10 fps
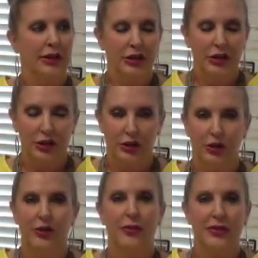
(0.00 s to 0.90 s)

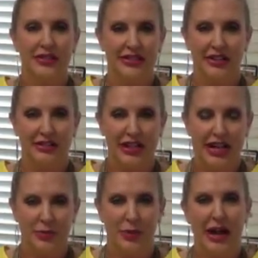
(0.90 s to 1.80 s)
grew from the sales
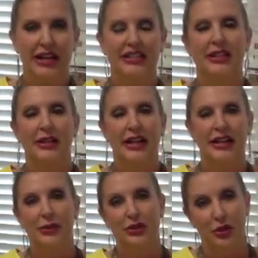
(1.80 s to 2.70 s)
aspect,
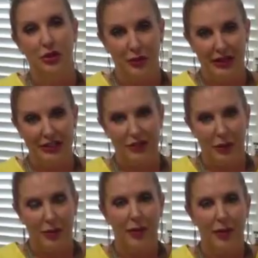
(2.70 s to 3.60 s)
which grew me into
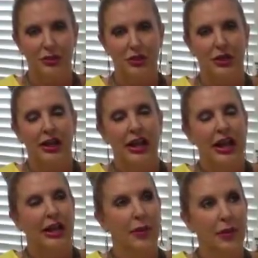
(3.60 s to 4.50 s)
a publisher.
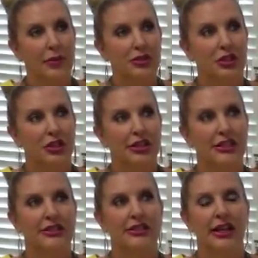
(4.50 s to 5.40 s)
And a publisher
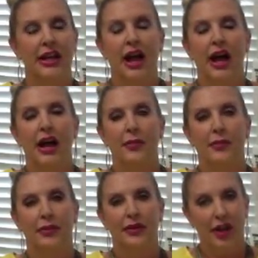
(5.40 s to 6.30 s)
is
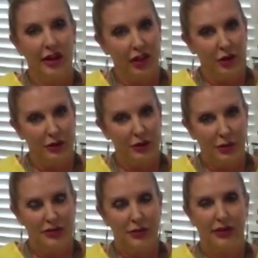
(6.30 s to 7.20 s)
got a lot of
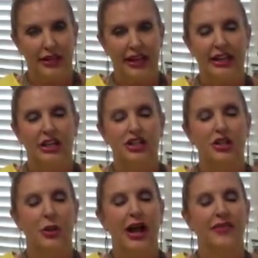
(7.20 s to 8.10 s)
responsibility, because
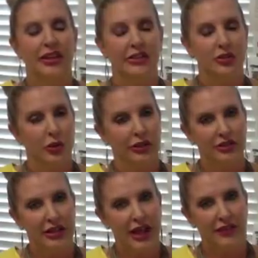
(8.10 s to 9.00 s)
you have an editorial
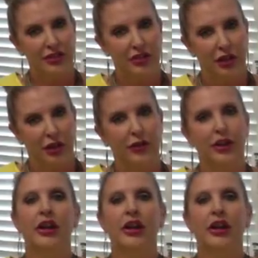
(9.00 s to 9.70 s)
staff that you're over,